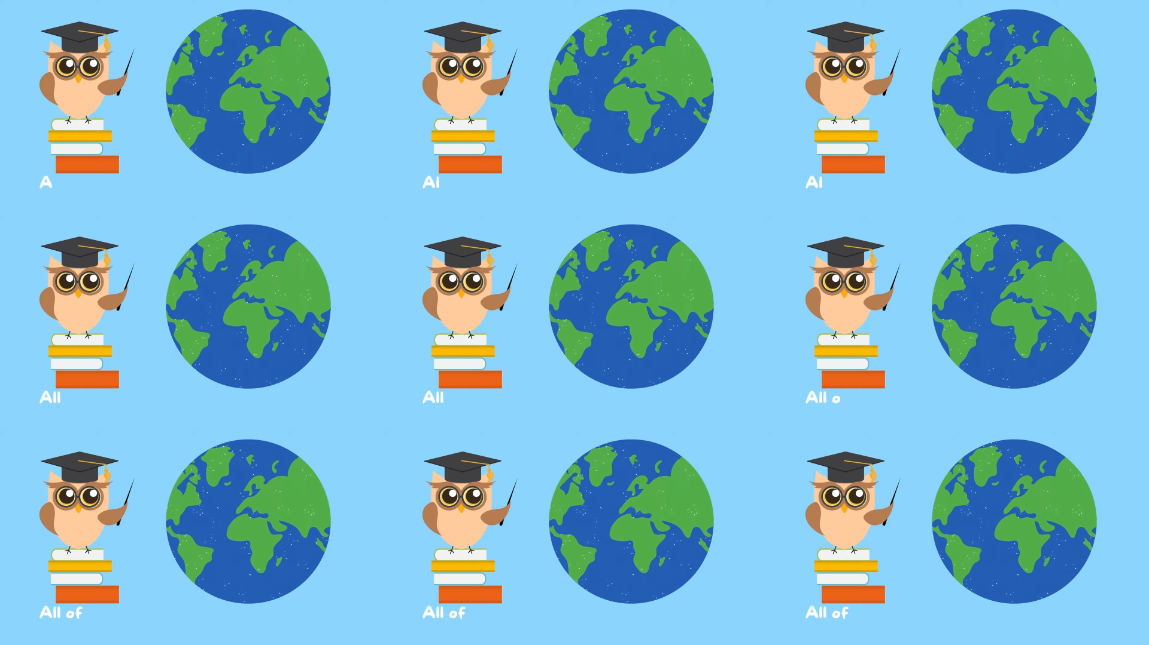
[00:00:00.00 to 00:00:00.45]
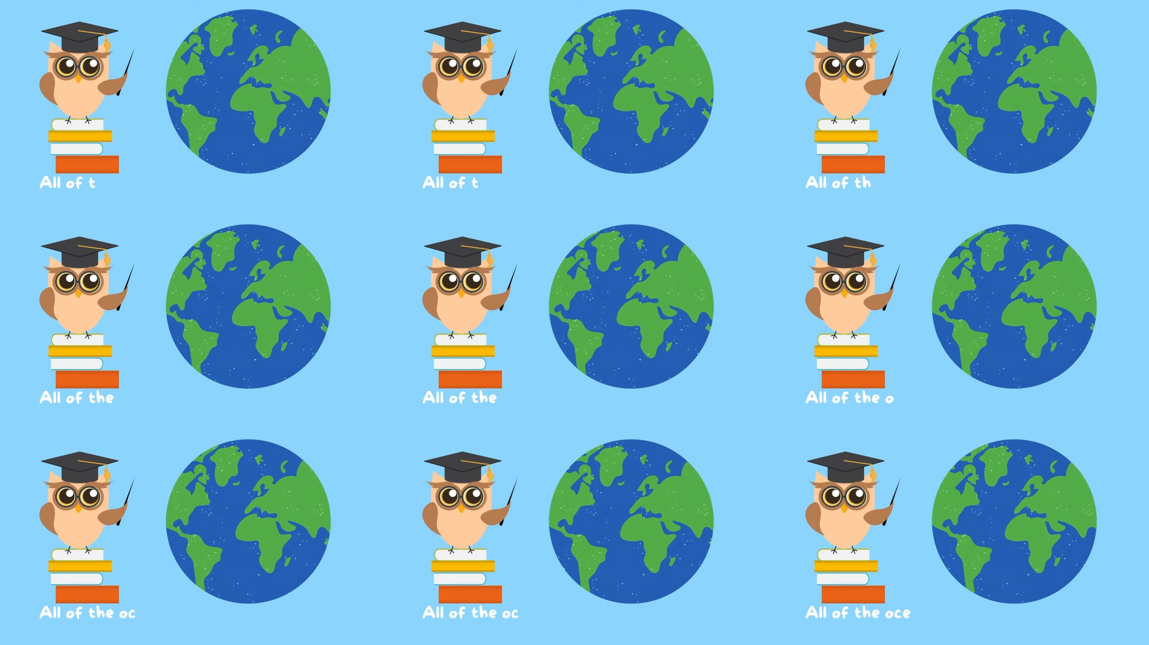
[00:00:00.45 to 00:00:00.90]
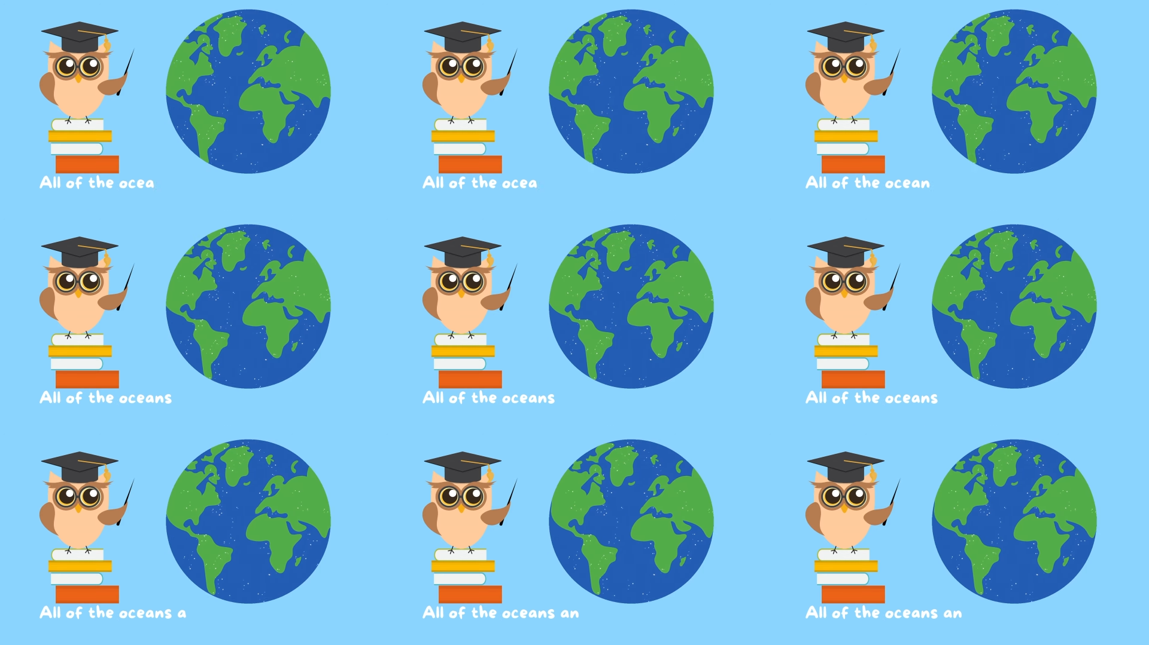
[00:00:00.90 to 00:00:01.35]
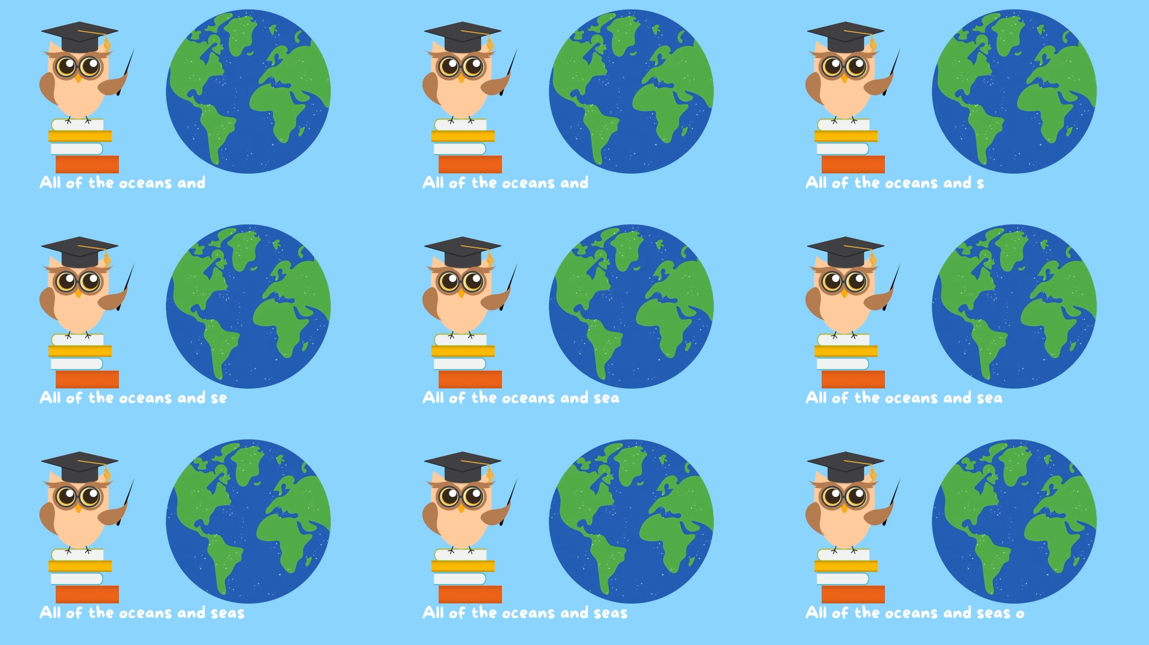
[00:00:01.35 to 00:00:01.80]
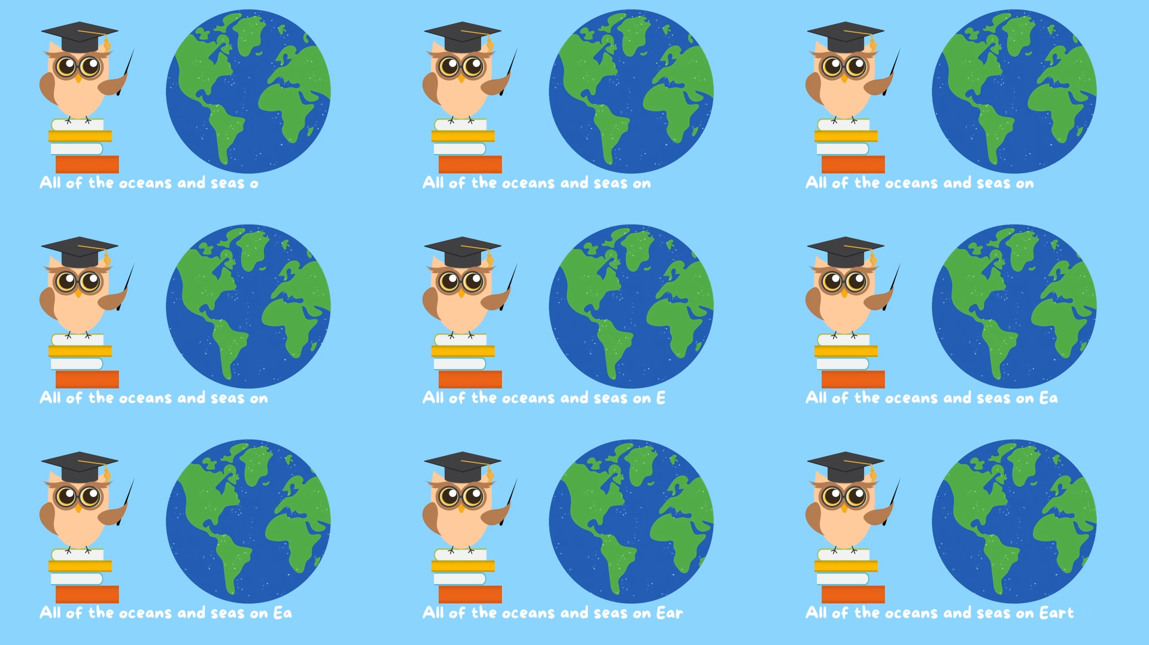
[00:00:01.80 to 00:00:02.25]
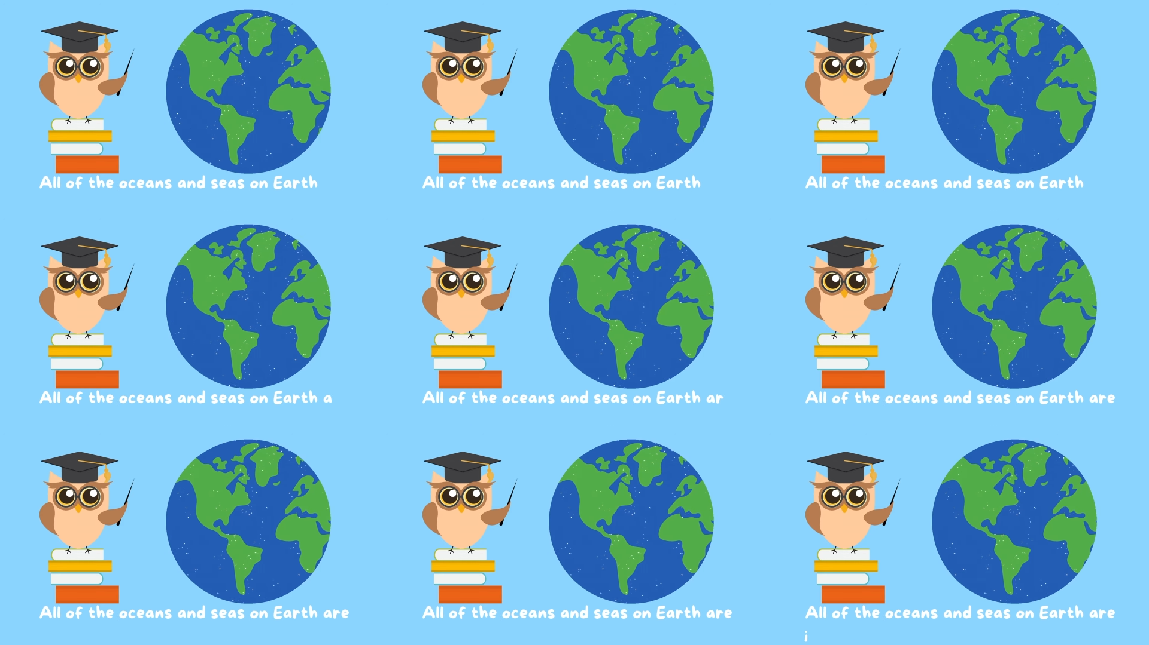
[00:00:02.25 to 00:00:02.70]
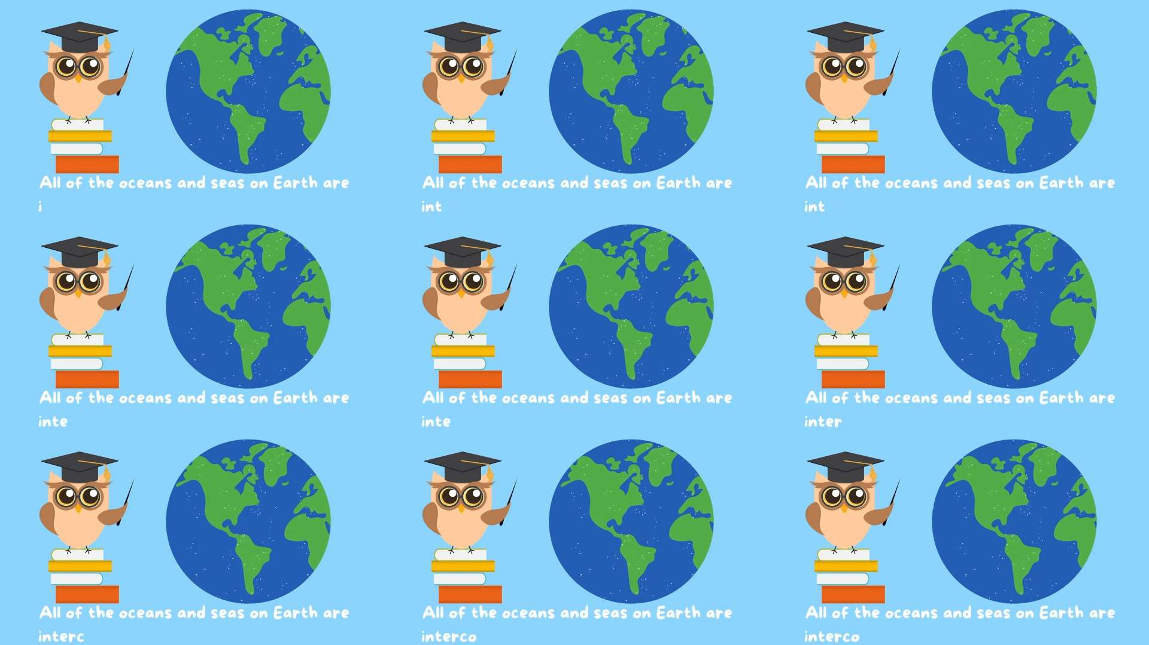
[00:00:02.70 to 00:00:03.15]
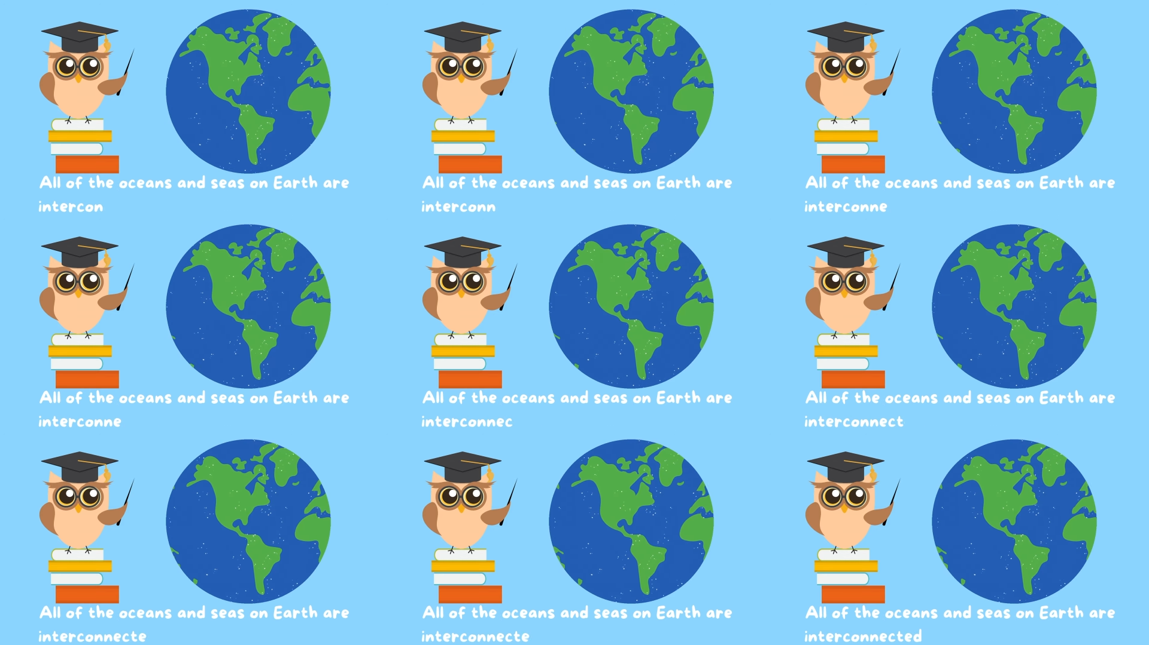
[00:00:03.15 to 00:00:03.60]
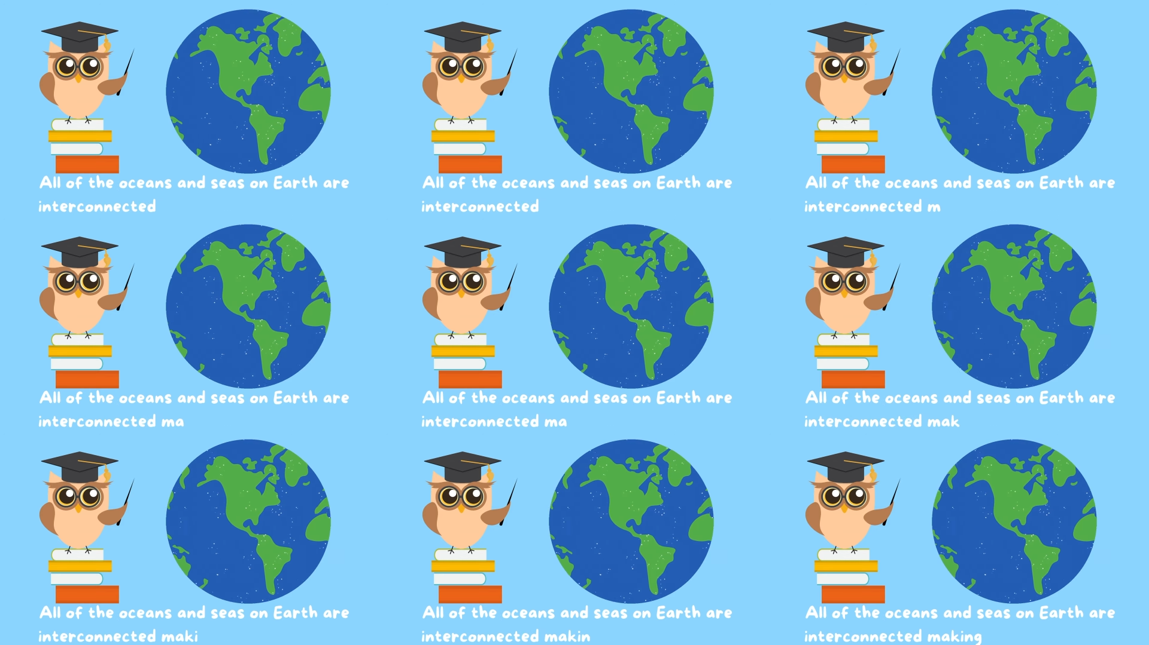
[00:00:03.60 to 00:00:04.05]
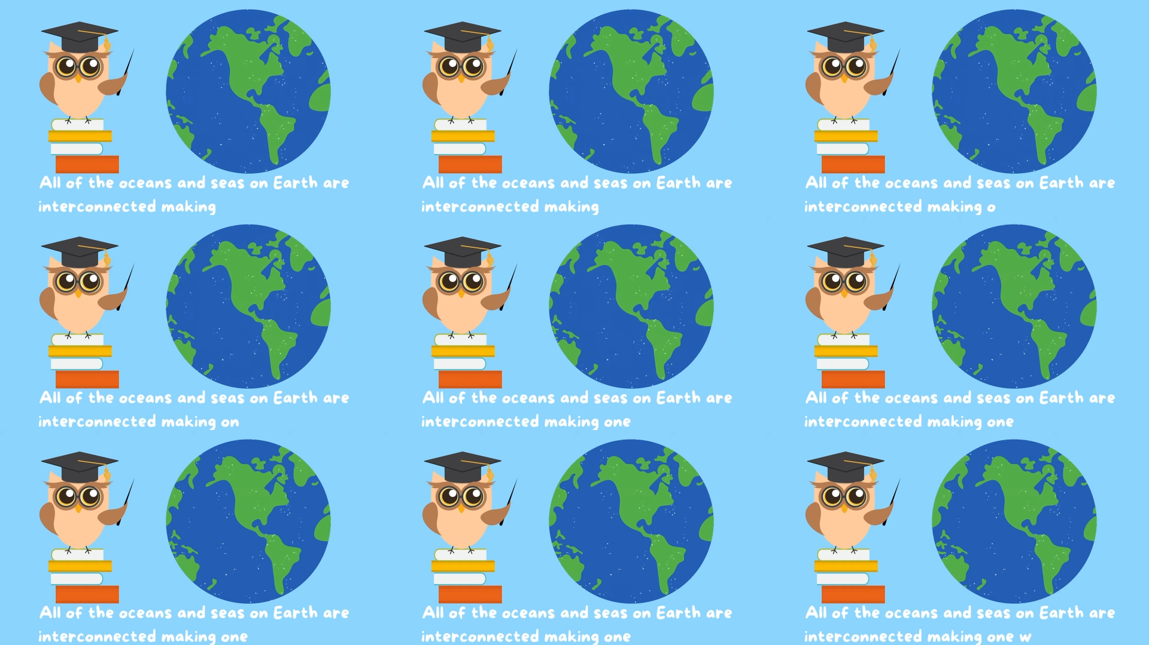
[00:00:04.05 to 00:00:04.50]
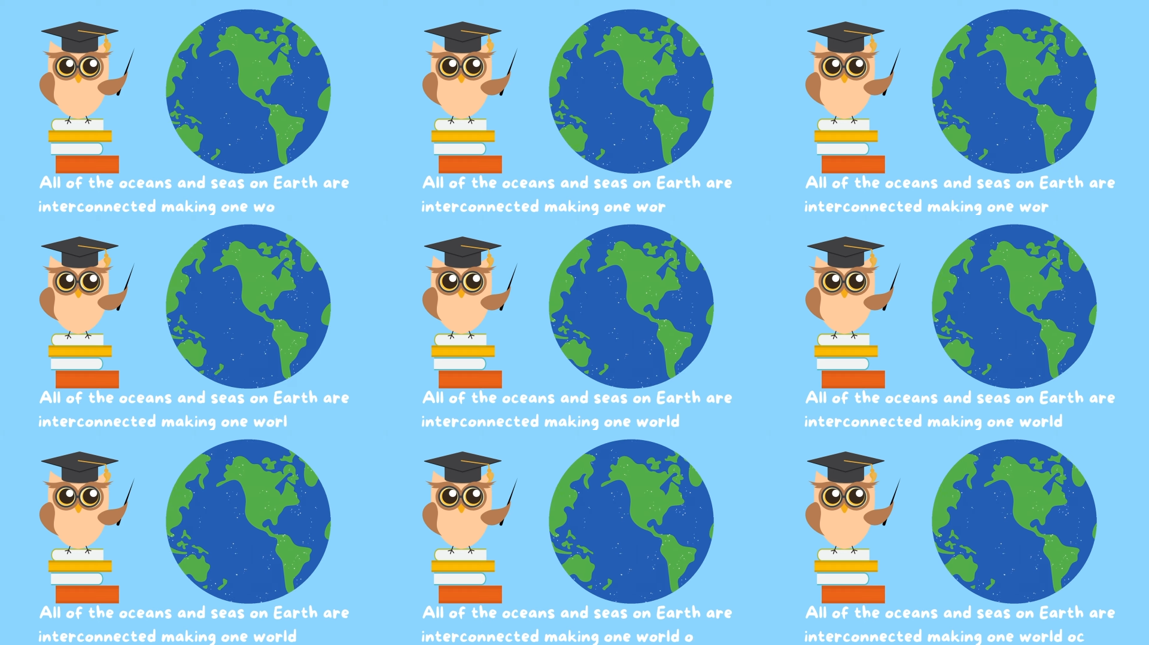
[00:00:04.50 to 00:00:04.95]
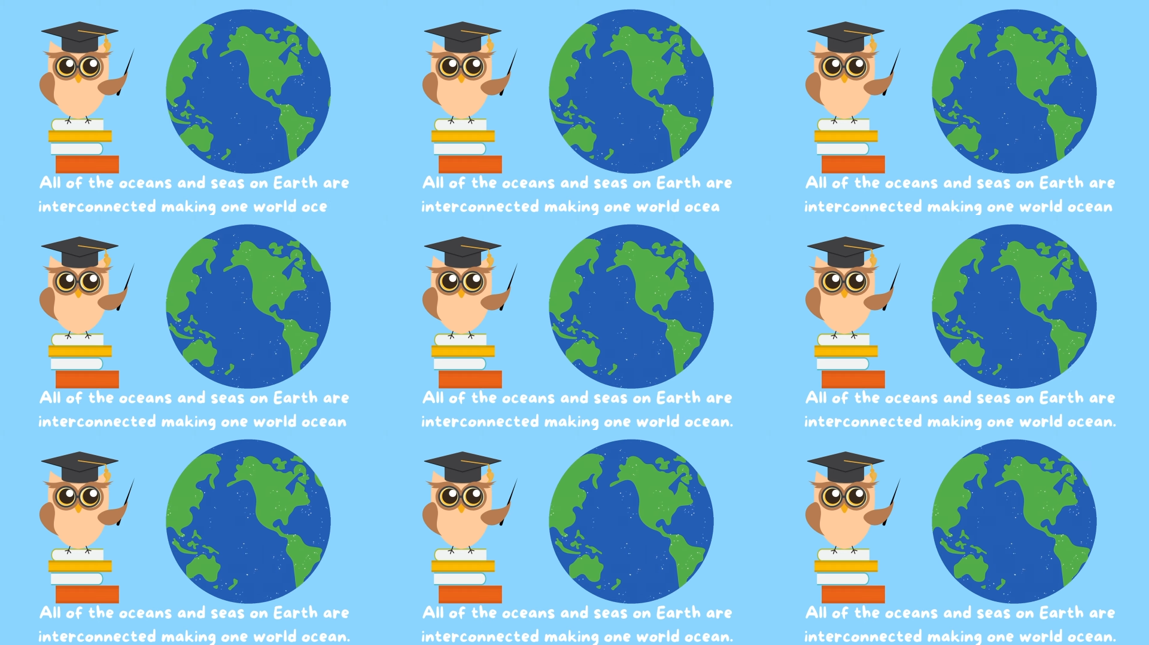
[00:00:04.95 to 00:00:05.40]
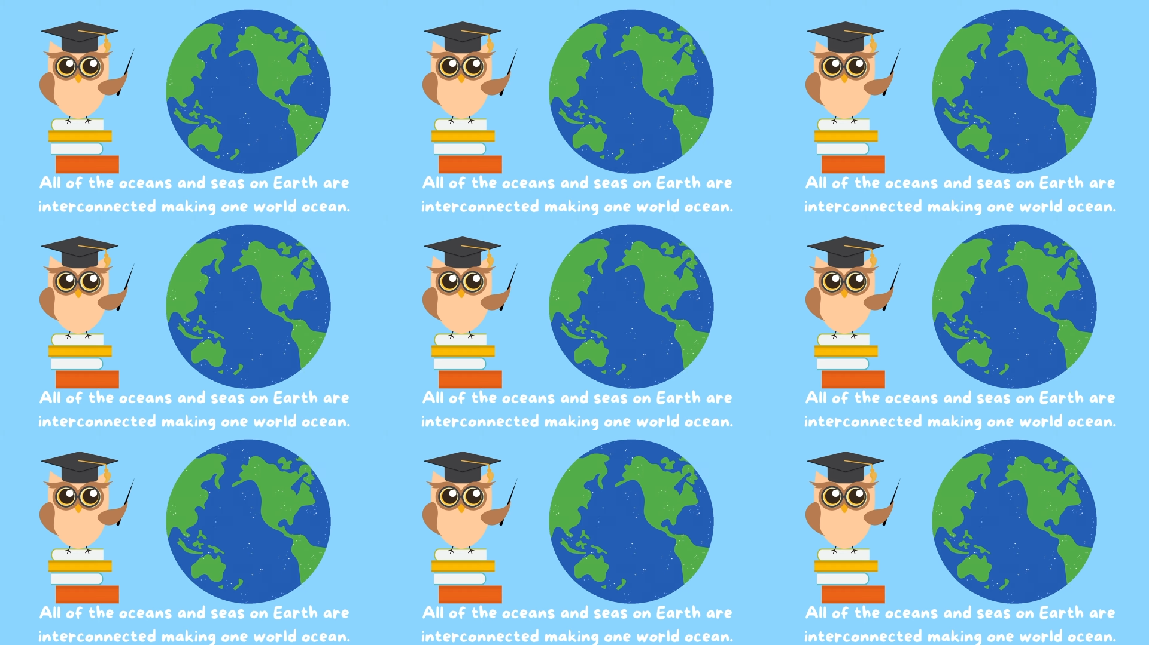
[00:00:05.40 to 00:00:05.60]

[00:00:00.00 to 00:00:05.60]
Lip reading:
[unreadable: no face in view]